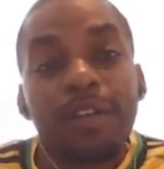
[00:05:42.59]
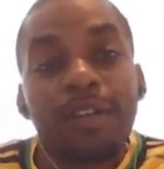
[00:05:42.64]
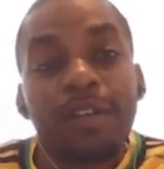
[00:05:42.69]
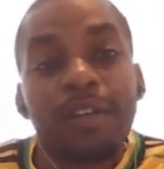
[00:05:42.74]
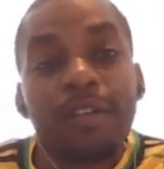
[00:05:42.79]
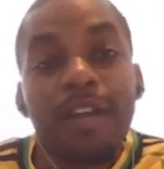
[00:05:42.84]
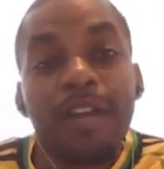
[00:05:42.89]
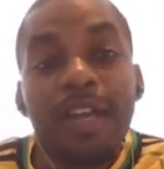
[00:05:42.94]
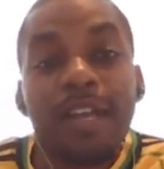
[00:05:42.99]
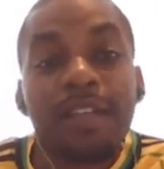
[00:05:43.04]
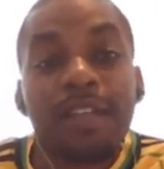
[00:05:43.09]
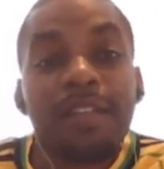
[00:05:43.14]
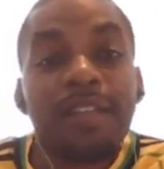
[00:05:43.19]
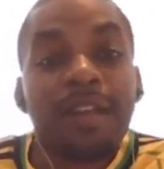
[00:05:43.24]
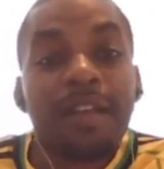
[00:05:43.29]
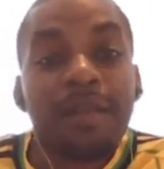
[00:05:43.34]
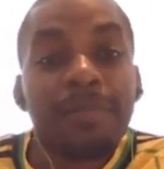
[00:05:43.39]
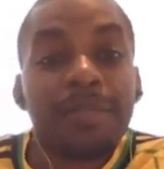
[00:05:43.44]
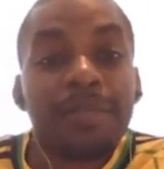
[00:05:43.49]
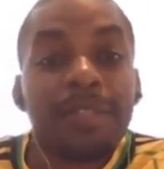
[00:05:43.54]
Ryan
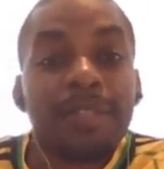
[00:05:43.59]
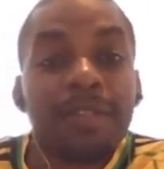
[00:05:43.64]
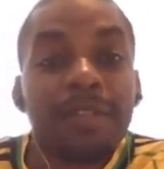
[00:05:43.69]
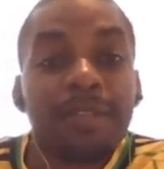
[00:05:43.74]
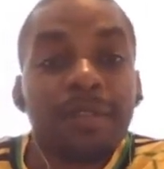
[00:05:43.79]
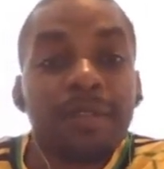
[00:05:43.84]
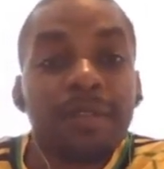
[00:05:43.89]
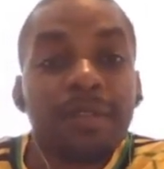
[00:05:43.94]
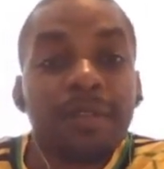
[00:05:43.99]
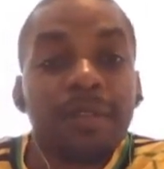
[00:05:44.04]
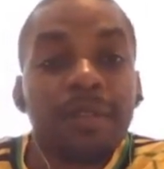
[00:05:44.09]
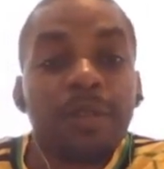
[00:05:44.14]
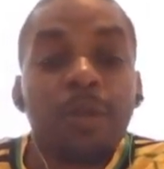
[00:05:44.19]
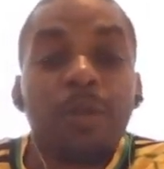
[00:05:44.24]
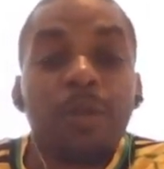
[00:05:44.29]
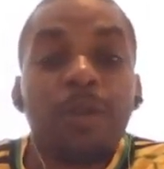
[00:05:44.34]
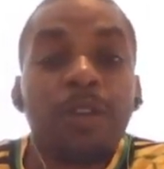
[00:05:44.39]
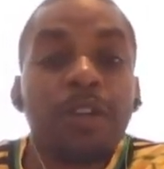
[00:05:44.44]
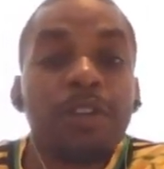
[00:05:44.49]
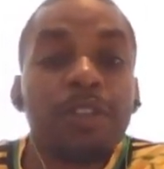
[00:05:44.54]
Thompson
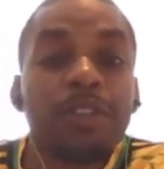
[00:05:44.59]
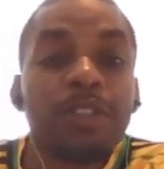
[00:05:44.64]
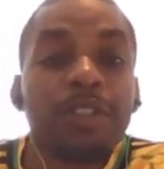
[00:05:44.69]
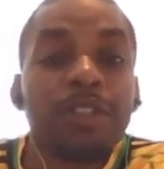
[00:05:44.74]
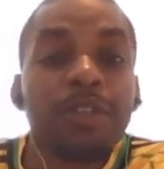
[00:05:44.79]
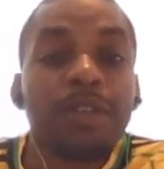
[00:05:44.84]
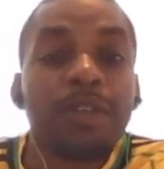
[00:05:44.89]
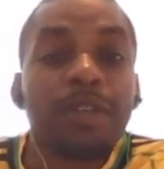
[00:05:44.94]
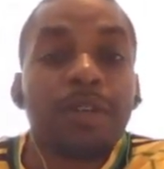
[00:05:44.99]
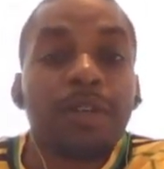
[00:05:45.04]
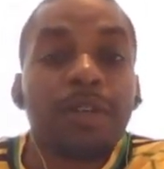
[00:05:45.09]
told us